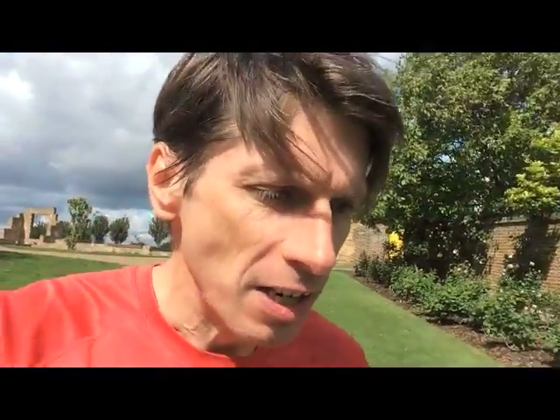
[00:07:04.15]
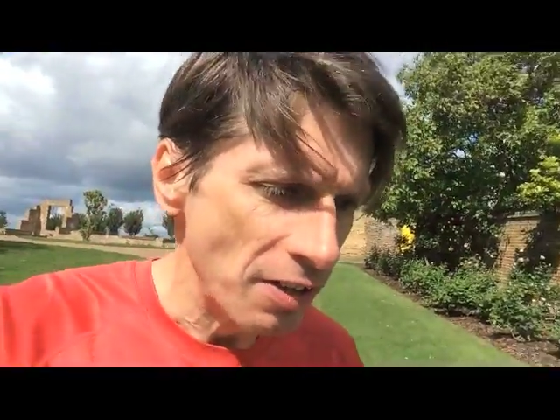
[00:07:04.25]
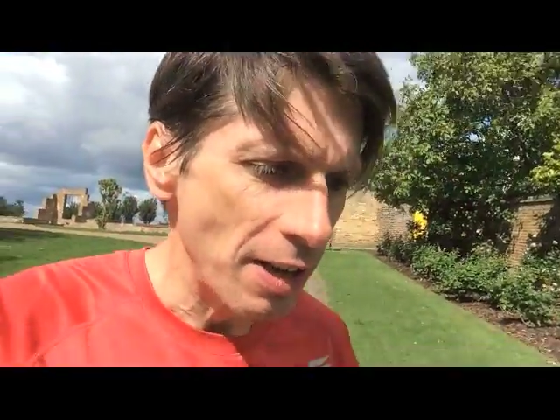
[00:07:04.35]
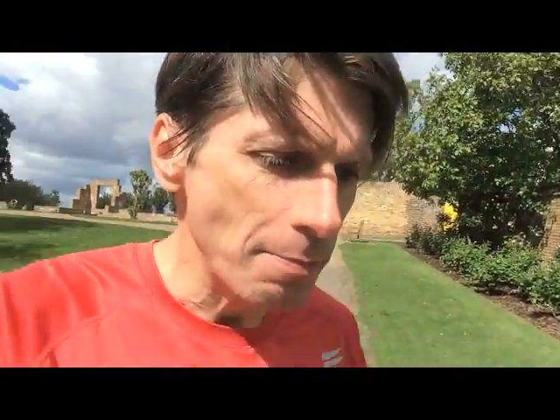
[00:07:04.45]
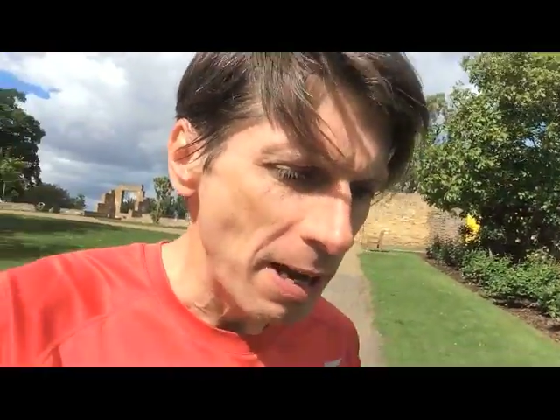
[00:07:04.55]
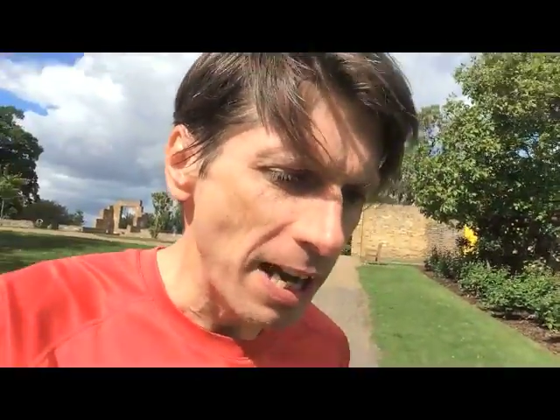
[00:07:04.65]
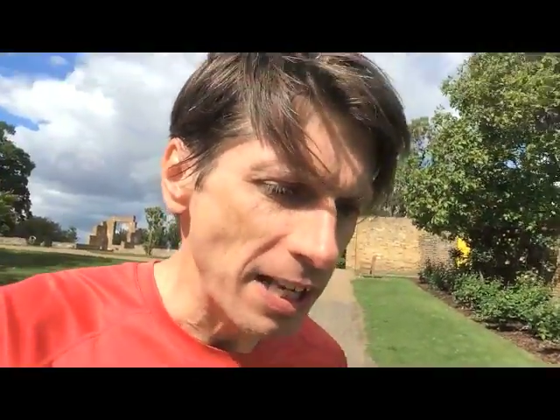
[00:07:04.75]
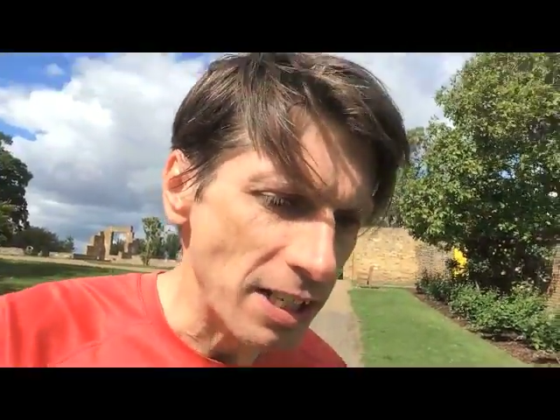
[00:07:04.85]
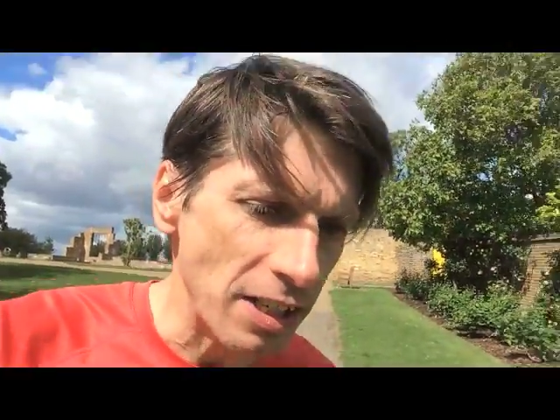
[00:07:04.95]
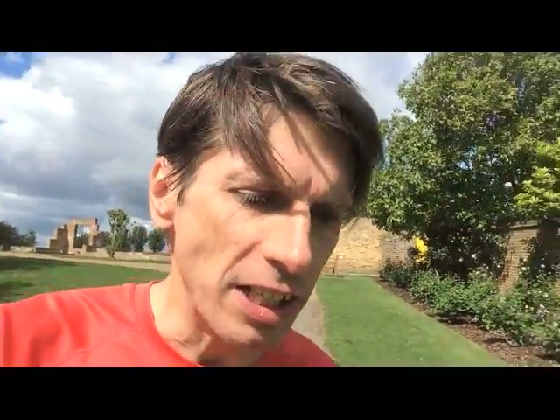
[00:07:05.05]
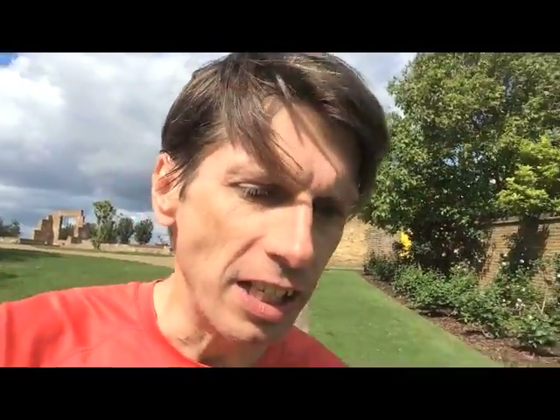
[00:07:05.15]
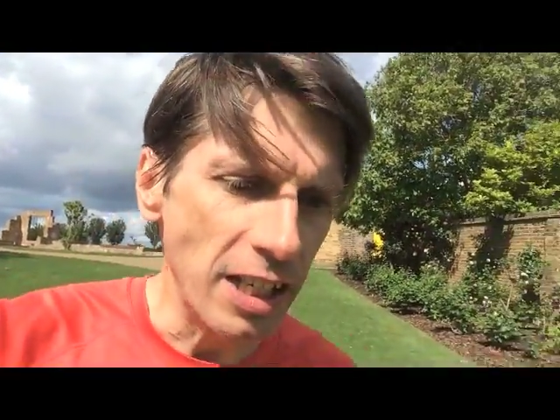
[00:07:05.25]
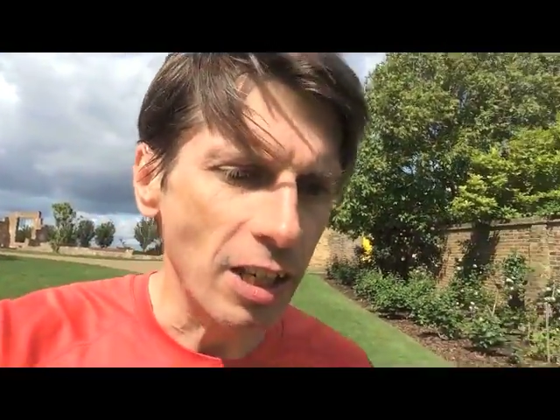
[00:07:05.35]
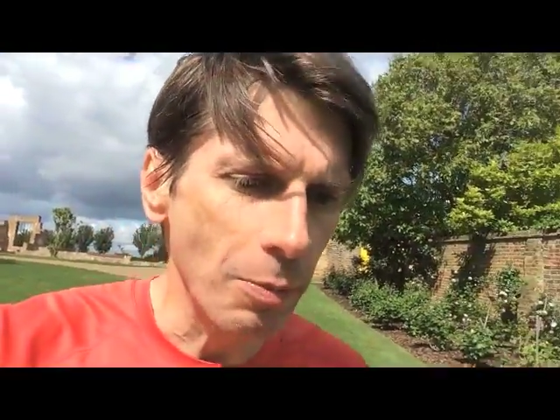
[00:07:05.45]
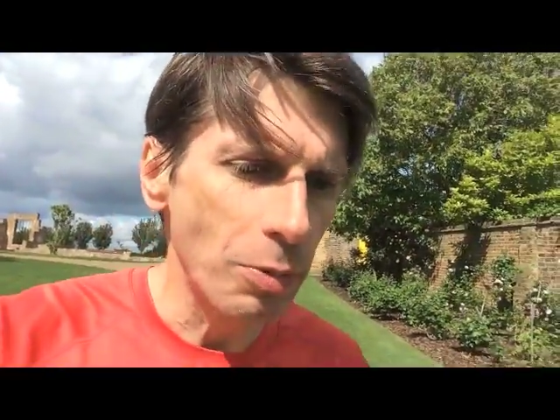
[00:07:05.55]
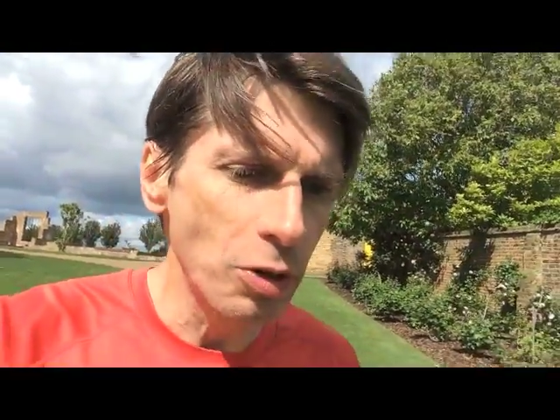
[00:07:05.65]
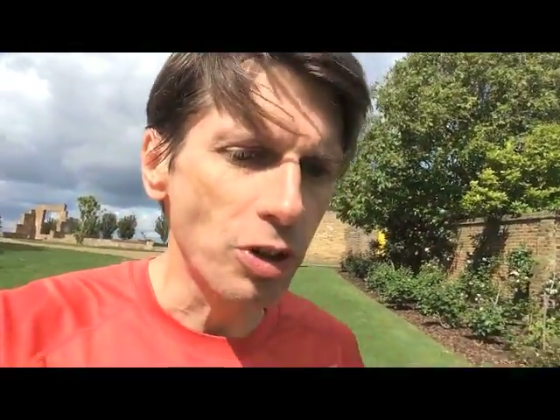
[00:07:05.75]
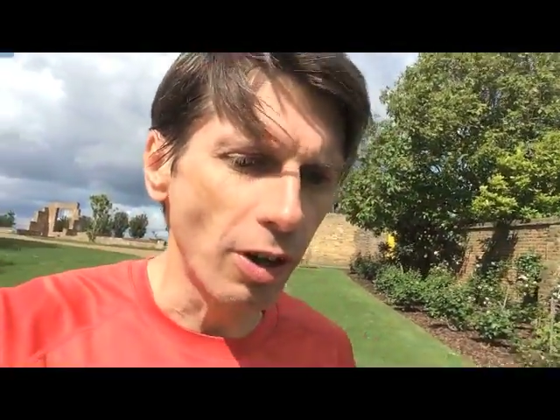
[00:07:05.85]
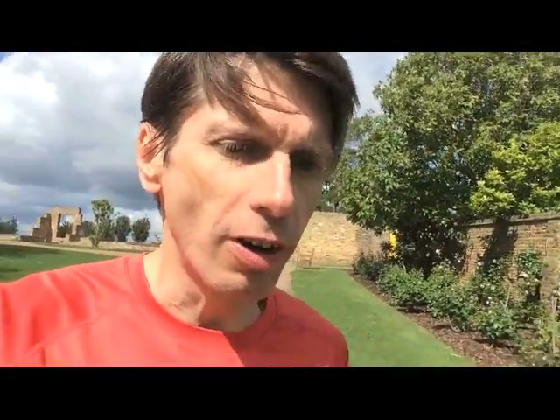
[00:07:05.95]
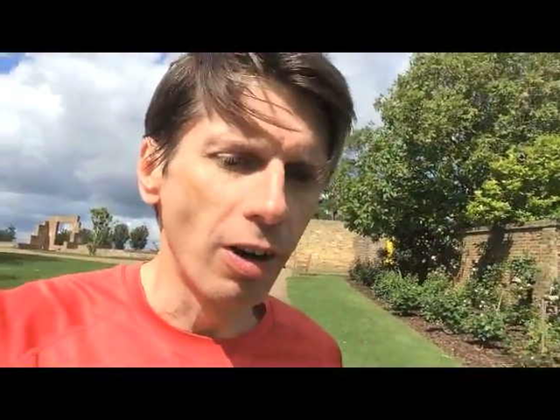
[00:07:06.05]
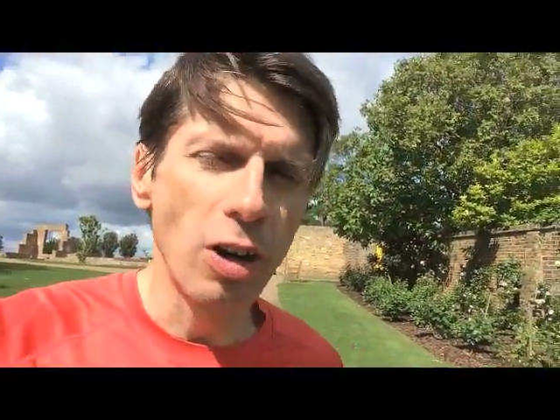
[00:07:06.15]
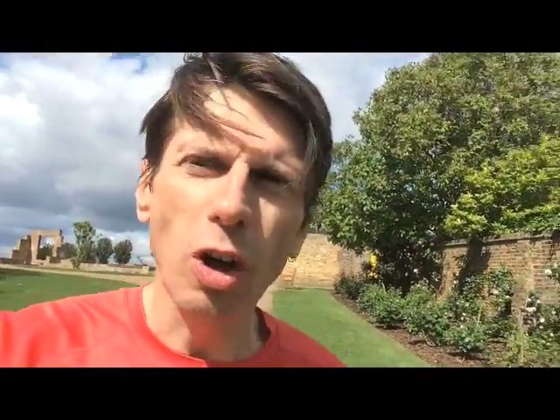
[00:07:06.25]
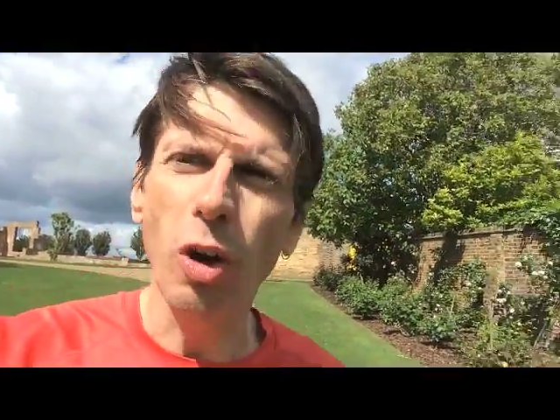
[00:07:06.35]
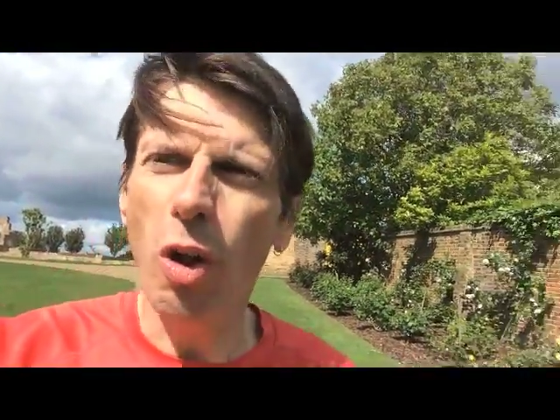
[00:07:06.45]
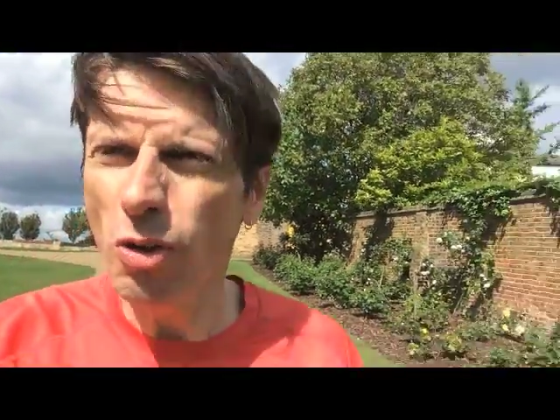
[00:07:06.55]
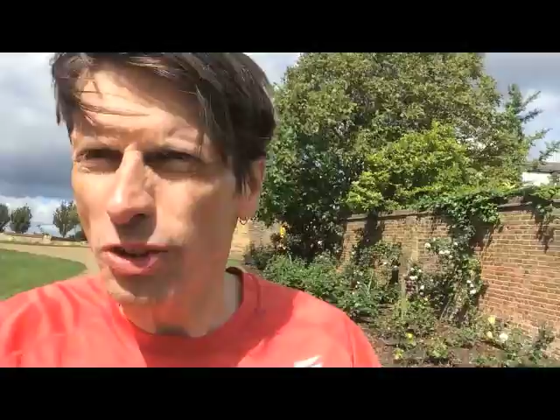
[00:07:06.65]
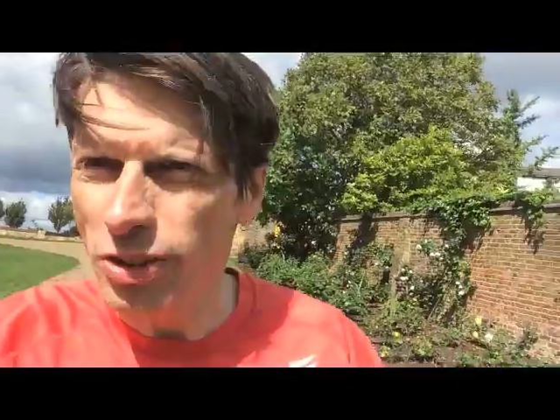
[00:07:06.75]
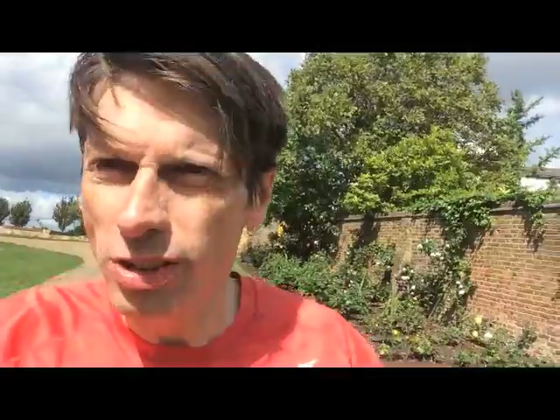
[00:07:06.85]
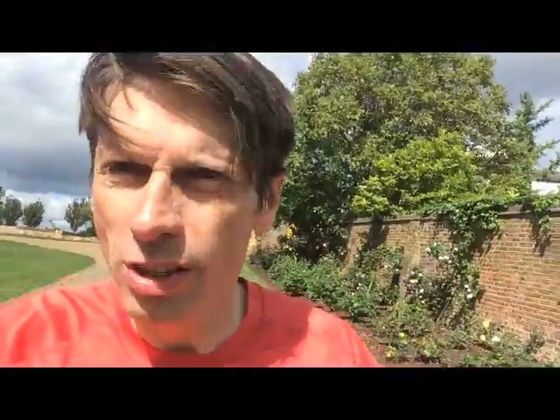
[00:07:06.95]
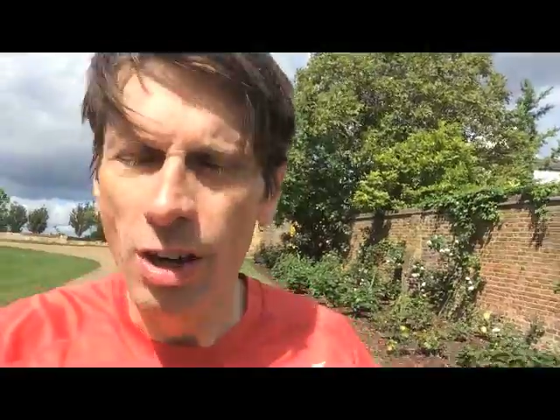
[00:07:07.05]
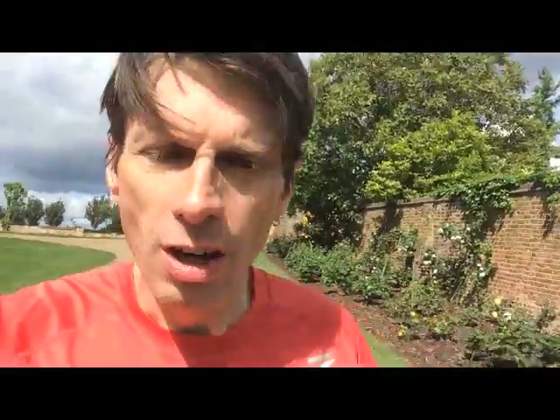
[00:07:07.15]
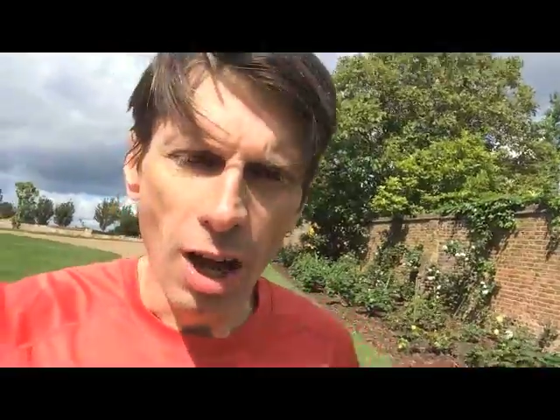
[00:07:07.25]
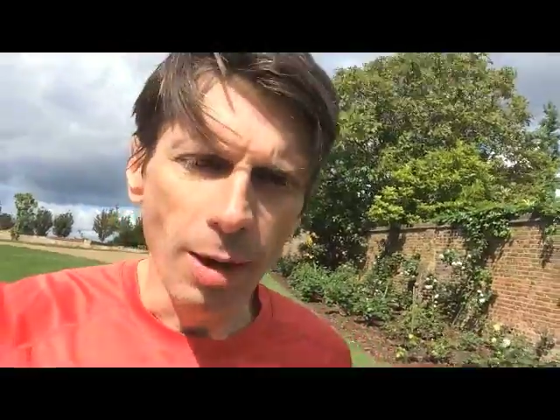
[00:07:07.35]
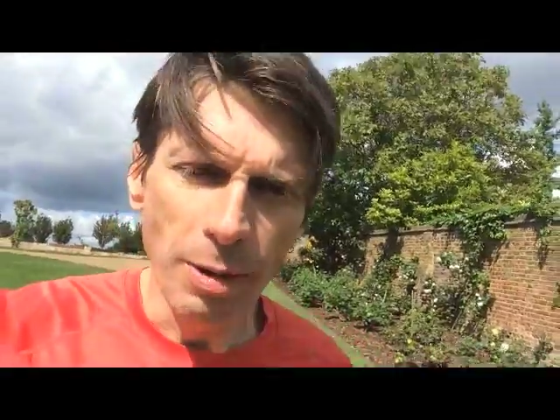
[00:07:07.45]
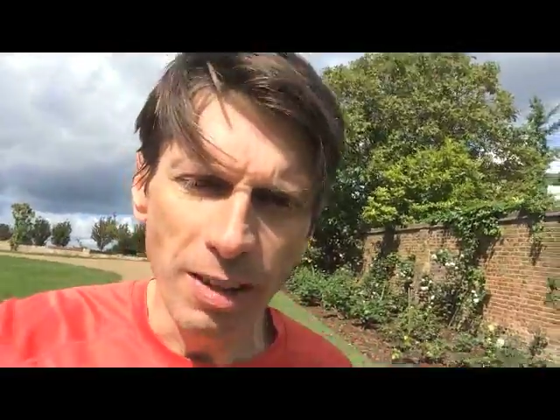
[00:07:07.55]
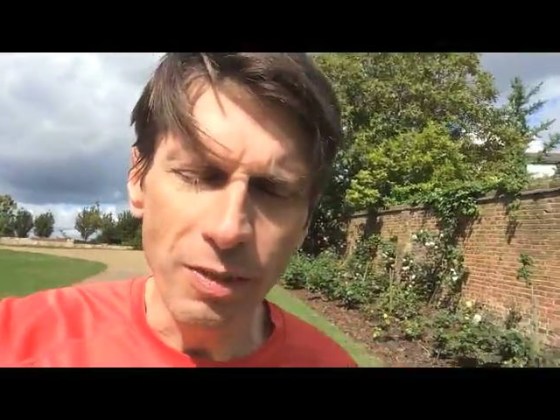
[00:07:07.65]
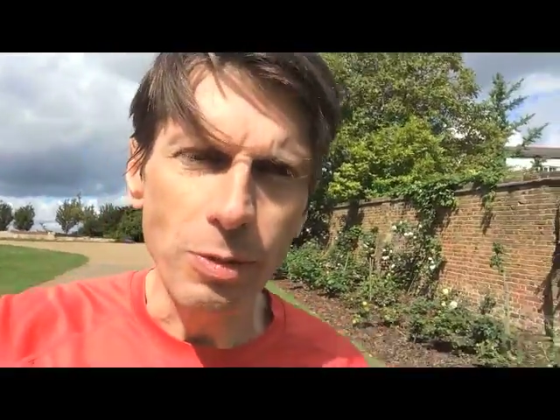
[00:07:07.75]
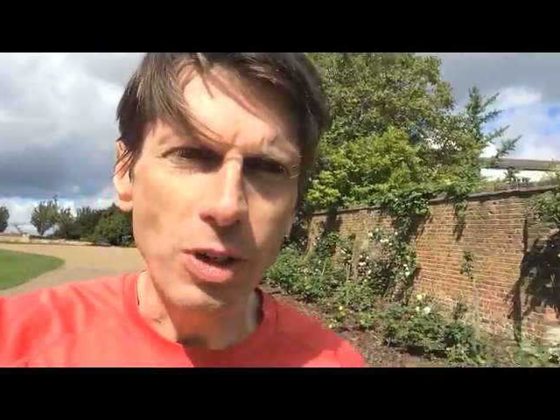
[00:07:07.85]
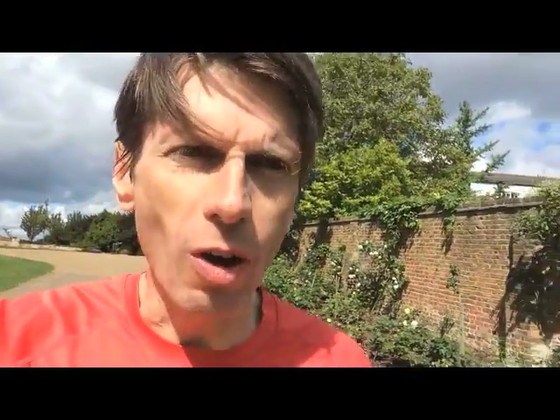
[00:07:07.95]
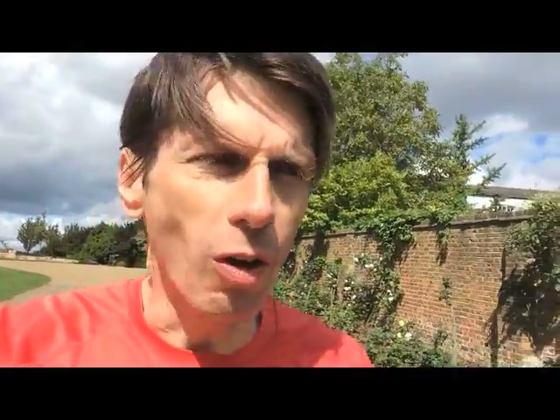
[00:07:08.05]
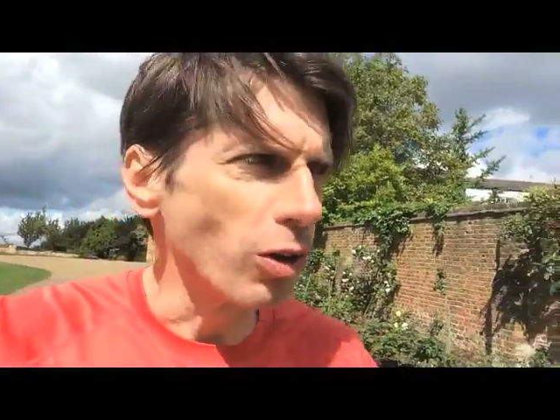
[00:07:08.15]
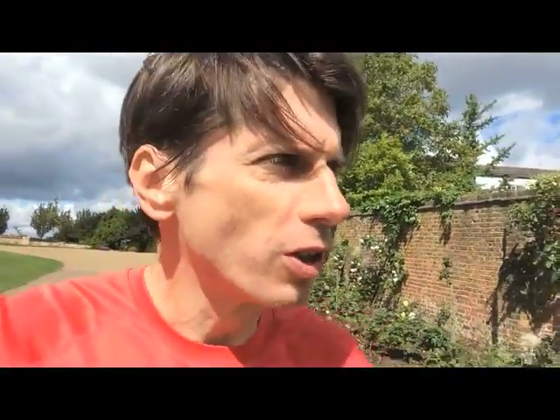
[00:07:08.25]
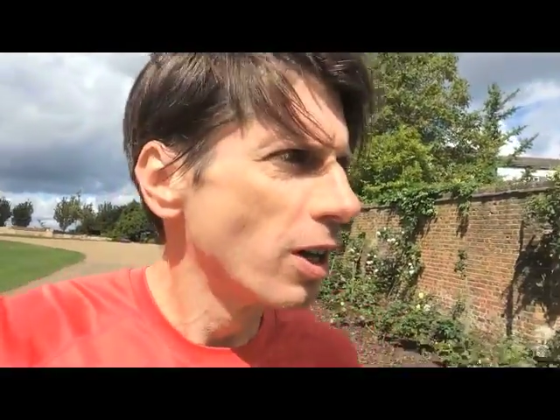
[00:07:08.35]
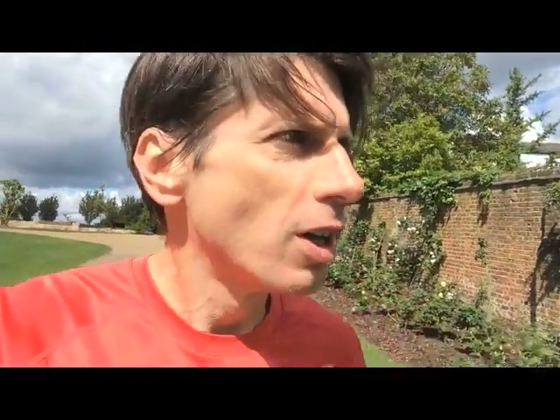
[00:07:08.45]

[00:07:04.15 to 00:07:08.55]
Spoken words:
they made the computer Colossus, I believe it was called,